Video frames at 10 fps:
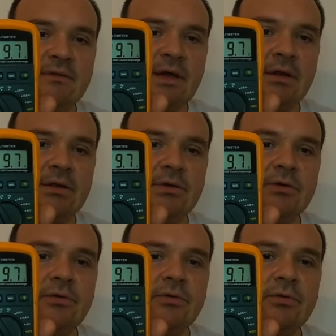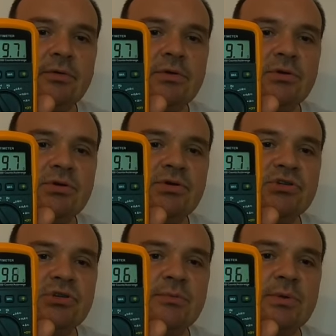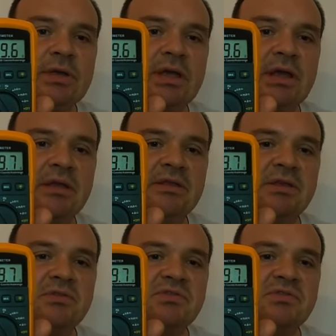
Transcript: value should be 18.